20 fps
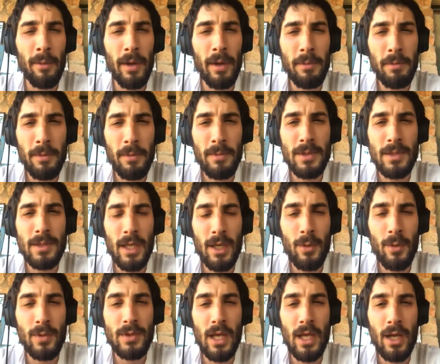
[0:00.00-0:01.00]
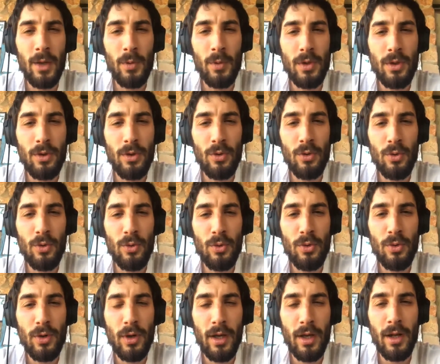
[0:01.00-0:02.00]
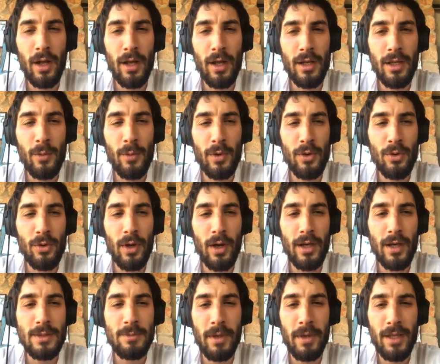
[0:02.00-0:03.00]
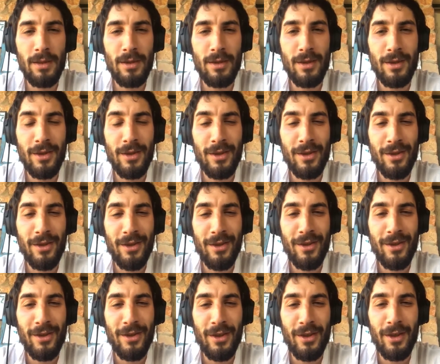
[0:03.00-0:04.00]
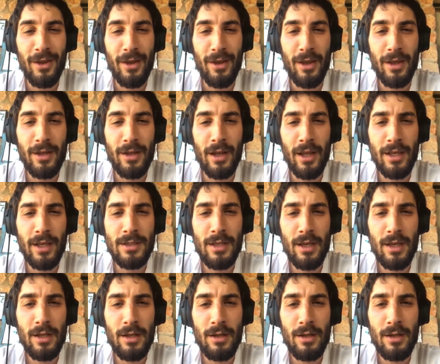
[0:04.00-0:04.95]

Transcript: I might be mistaken. Was I with you and Hanley when you guys met at Lakeside?